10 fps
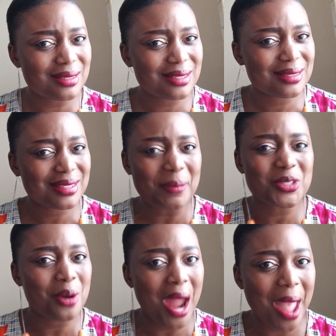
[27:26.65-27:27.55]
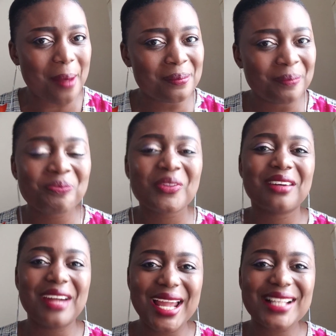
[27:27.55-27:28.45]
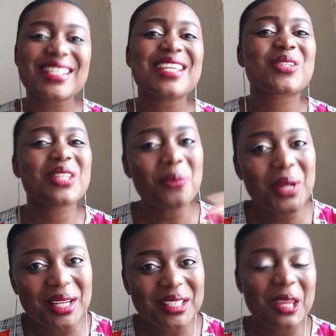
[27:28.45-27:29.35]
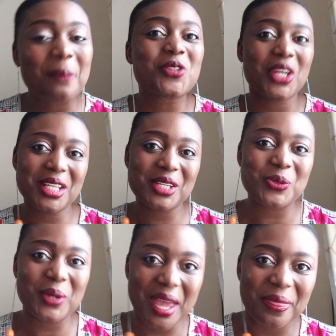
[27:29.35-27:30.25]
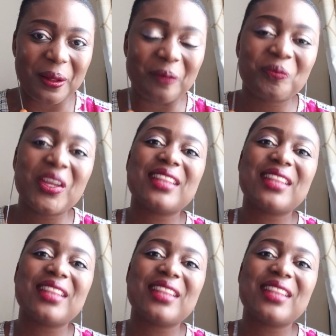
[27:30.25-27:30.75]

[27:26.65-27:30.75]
subscribe, right? So that we can keep journeying together.